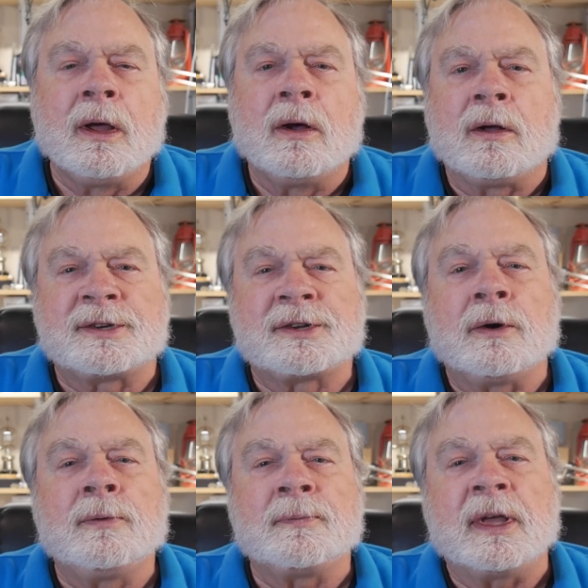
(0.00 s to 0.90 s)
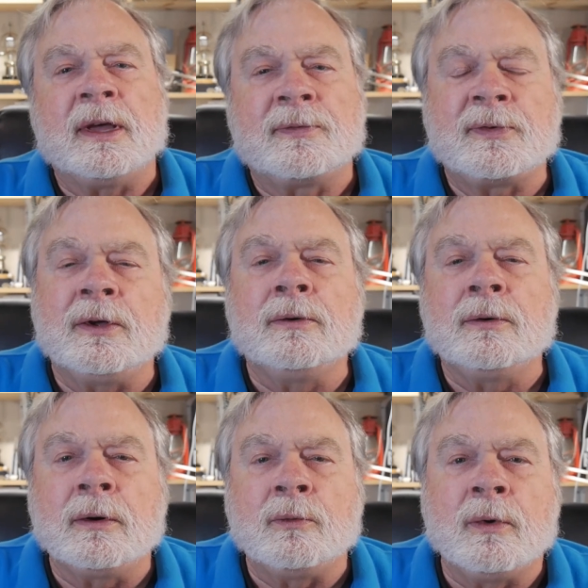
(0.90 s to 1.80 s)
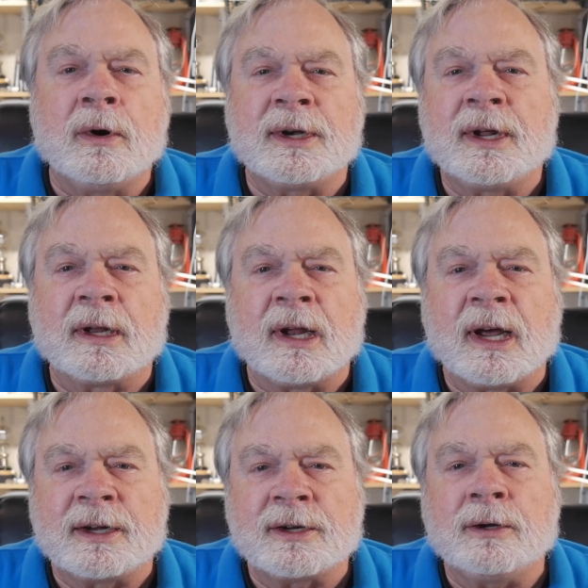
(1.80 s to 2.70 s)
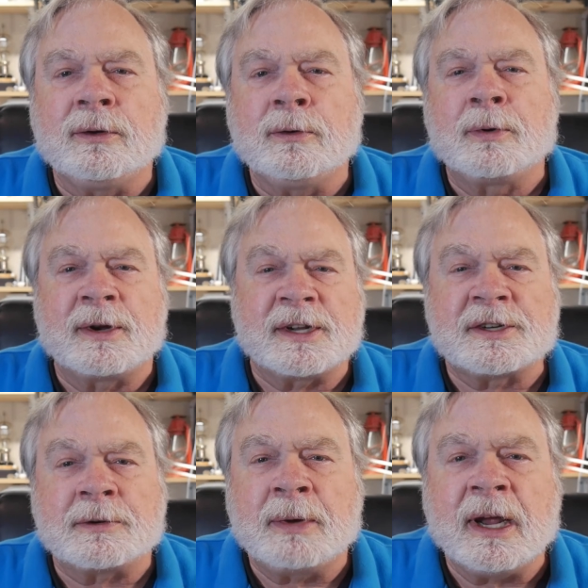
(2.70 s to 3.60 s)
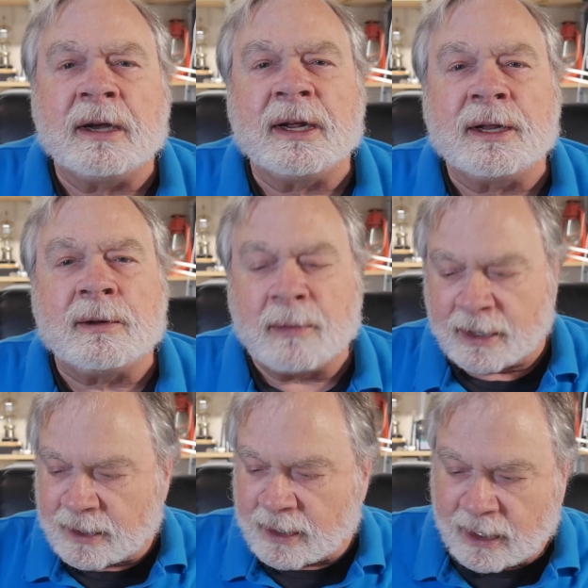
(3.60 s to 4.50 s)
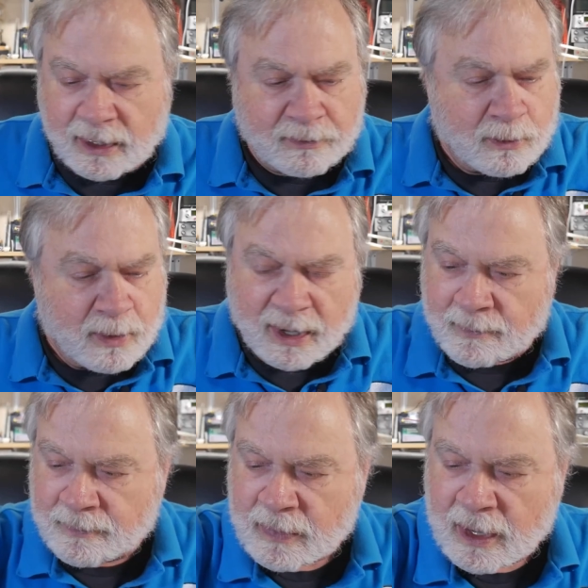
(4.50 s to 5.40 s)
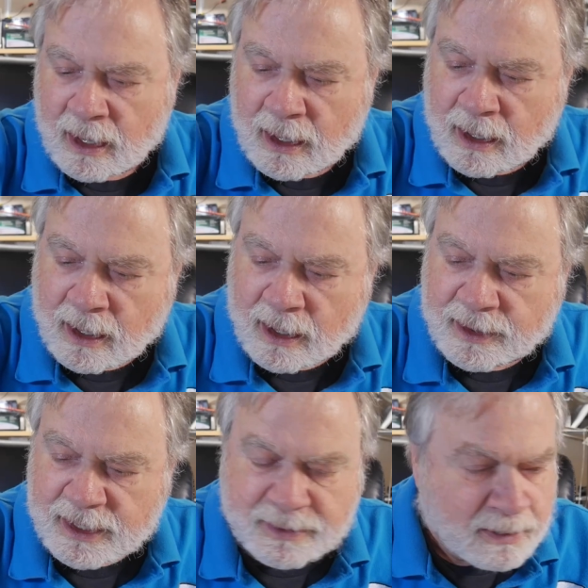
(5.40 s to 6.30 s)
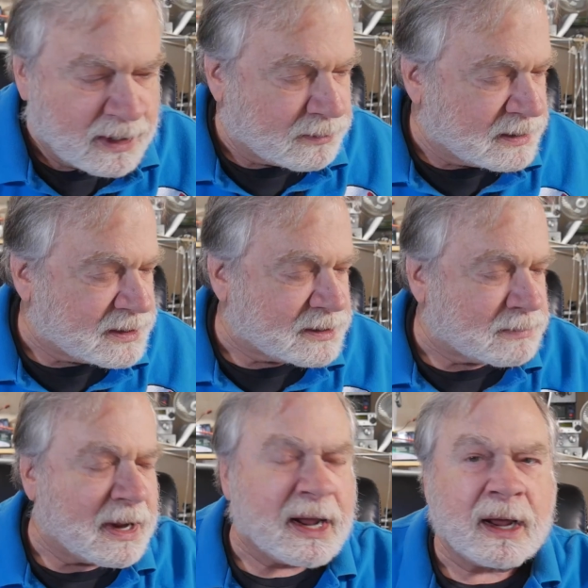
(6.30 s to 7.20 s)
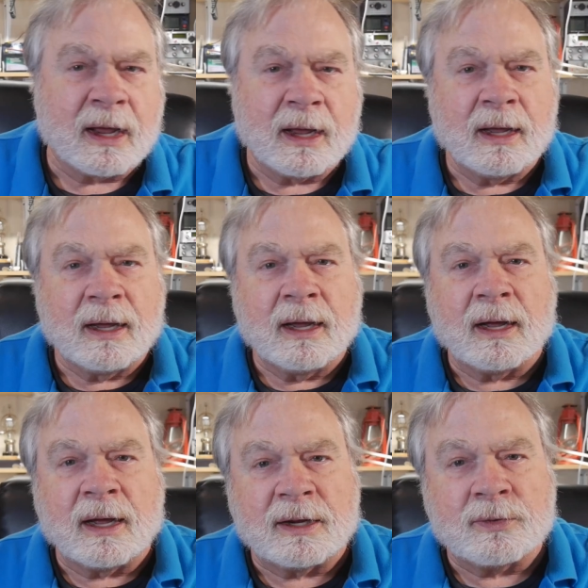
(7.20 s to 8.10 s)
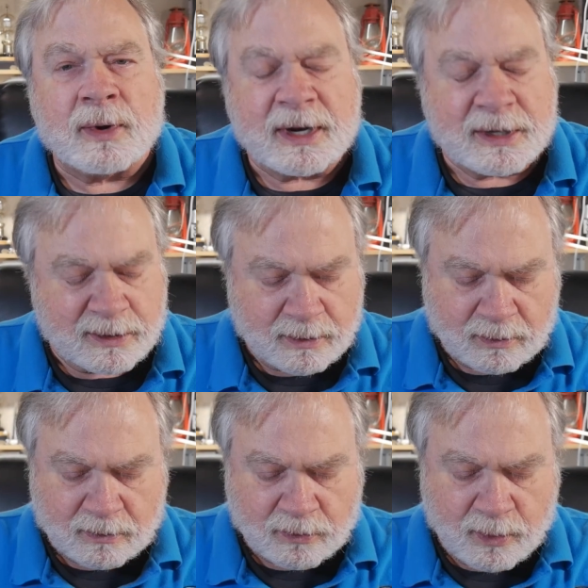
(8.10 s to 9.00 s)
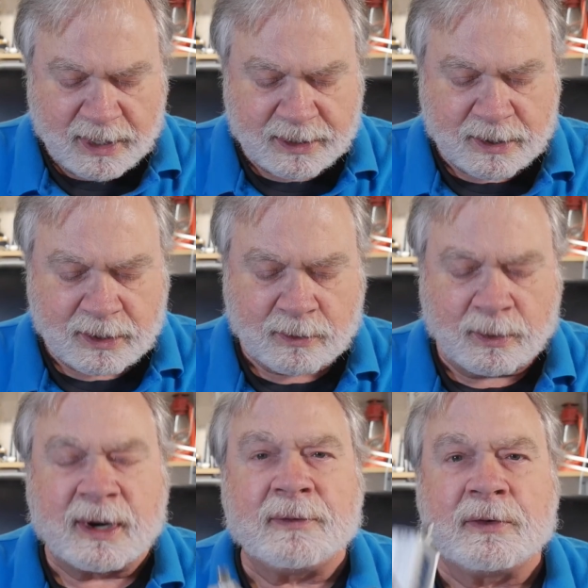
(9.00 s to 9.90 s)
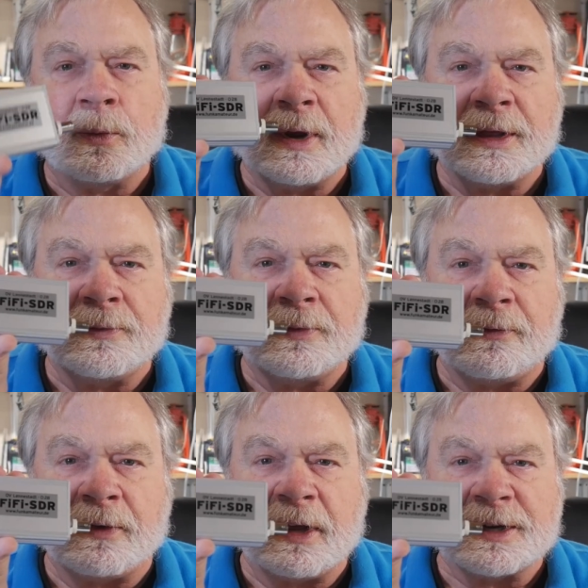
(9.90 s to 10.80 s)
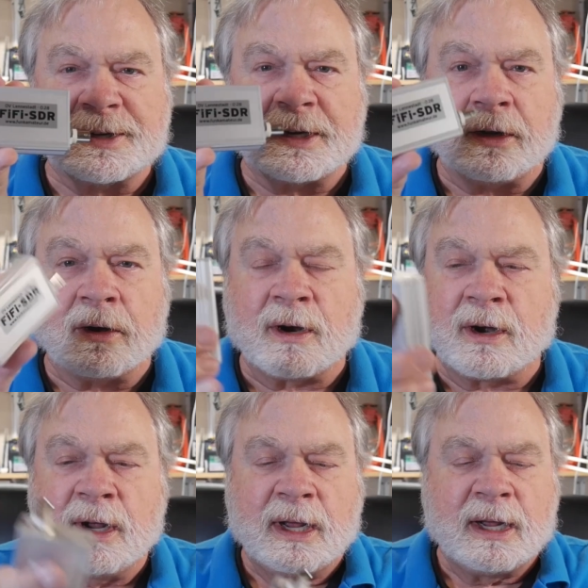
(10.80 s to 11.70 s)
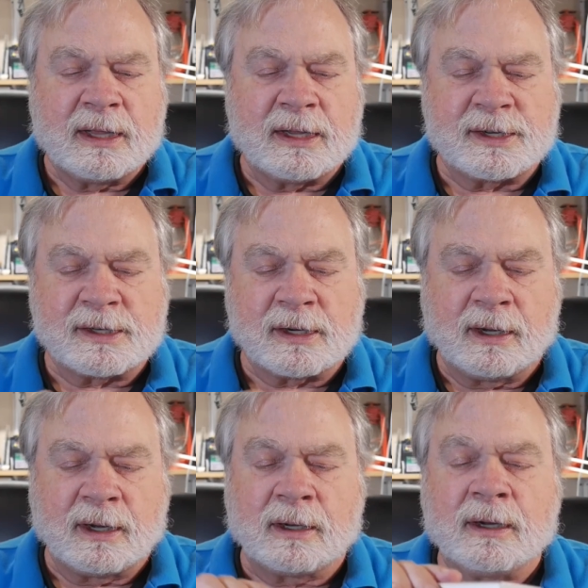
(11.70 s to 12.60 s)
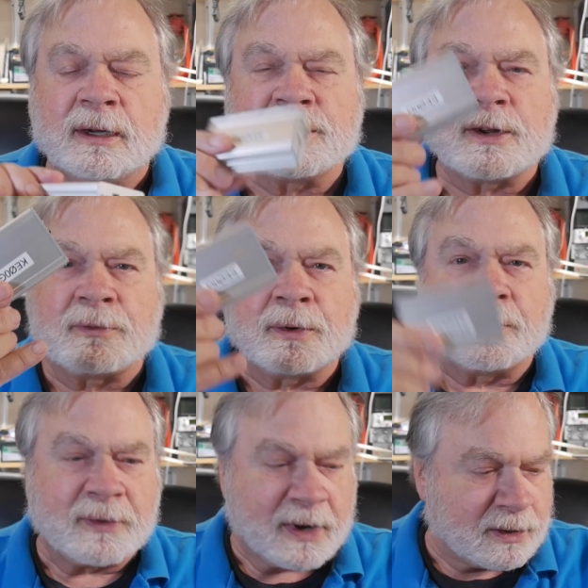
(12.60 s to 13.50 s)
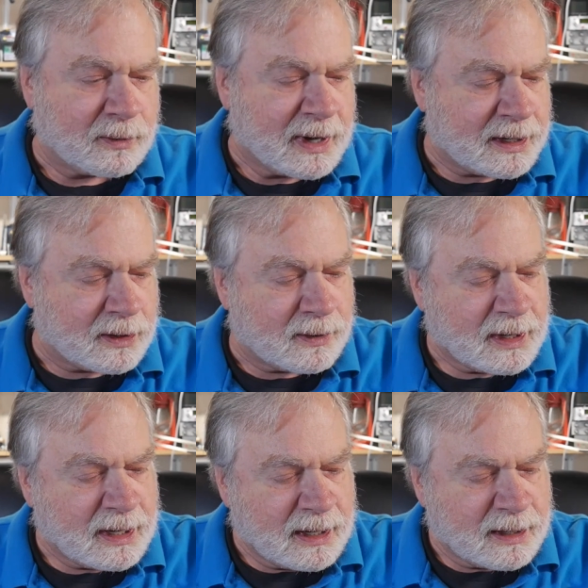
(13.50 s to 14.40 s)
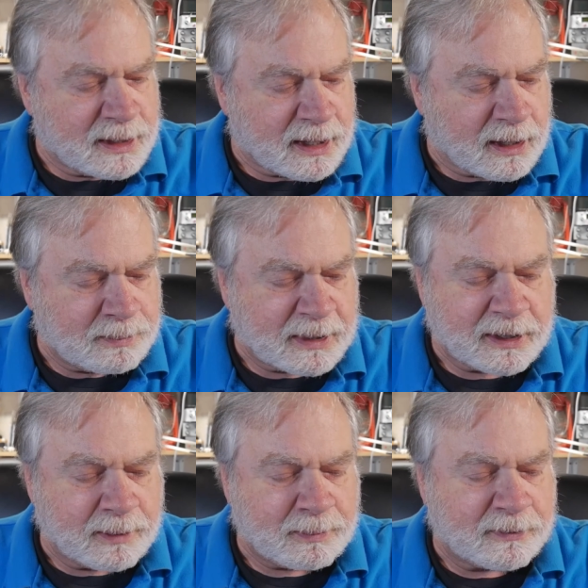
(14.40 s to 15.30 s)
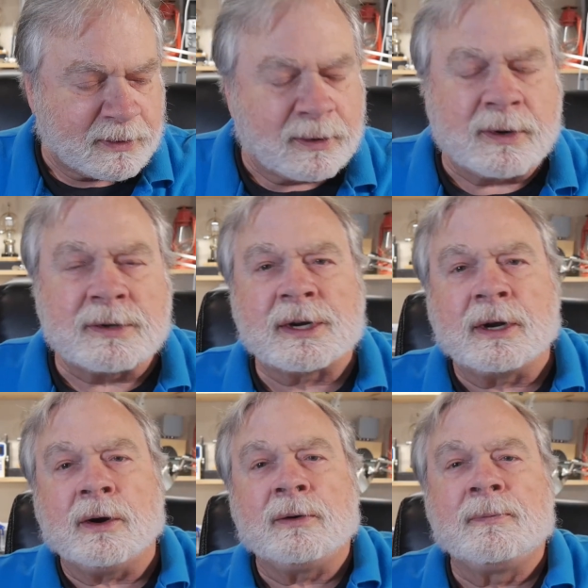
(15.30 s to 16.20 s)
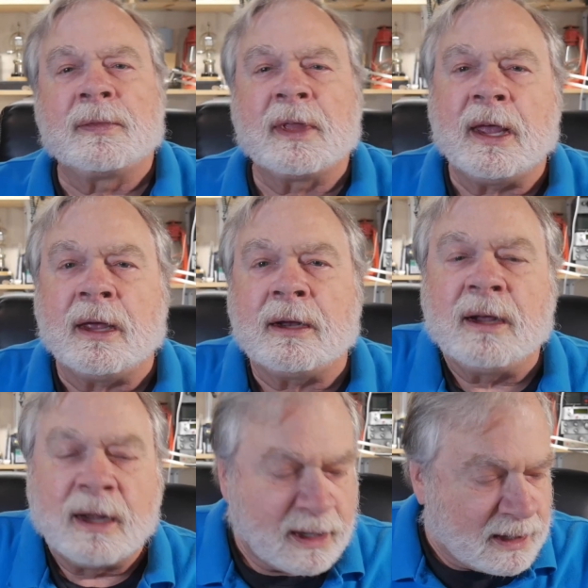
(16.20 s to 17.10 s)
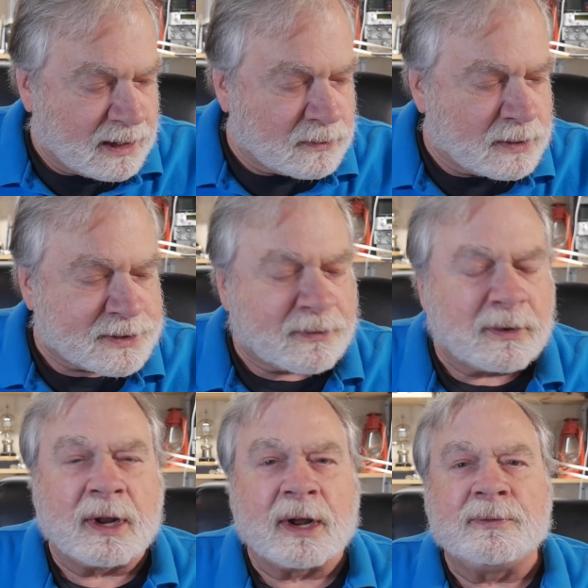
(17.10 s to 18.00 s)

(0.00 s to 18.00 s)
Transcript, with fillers: Also, if you would like to participate in the monthly giveaway, uh, this month, which is May uh, 2022, we're giving away the Fifi SDR. This is a little software-defined radio that I picked up a few years ago and have used for a lot of